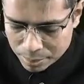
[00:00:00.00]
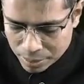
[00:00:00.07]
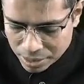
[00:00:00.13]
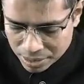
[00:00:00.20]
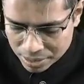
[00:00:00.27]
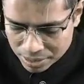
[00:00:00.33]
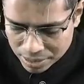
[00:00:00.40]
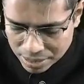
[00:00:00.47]

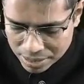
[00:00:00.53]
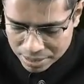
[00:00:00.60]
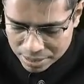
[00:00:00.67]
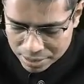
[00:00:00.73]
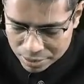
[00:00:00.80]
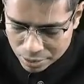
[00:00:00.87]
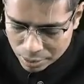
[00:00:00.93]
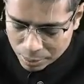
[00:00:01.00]
But in
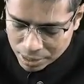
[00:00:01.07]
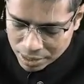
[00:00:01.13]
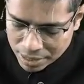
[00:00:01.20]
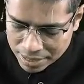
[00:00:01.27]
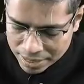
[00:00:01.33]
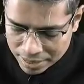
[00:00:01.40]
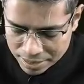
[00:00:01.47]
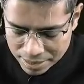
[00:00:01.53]
case of
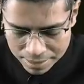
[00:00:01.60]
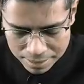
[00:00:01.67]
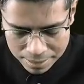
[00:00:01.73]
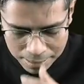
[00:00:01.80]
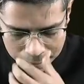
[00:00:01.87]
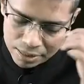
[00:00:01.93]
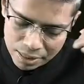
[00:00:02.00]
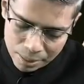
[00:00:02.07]
collecting
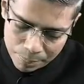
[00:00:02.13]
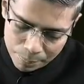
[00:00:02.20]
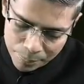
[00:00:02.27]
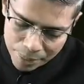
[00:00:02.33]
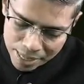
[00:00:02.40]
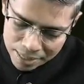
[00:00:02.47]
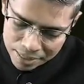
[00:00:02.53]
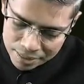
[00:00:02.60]
duct, the
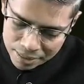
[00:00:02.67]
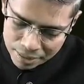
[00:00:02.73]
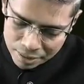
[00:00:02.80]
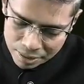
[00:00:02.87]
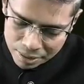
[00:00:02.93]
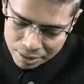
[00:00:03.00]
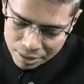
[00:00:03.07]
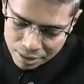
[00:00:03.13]

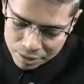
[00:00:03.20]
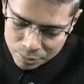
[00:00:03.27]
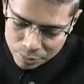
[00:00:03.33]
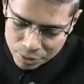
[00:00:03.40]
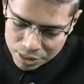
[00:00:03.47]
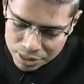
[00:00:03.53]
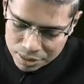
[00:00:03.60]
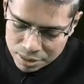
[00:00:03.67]
paracellular
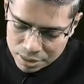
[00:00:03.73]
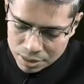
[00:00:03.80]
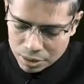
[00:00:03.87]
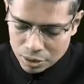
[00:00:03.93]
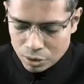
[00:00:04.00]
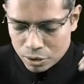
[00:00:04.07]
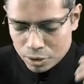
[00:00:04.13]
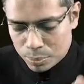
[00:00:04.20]
transport is
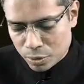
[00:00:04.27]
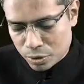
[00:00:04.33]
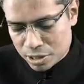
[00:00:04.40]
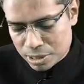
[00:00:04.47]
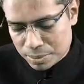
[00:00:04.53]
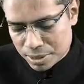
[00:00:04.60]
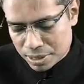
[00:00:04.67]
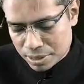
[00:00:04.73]
not
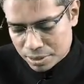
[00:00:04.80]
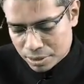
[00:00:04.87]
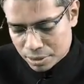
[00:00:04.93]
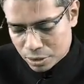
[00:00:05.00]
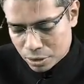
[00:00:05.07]
possible,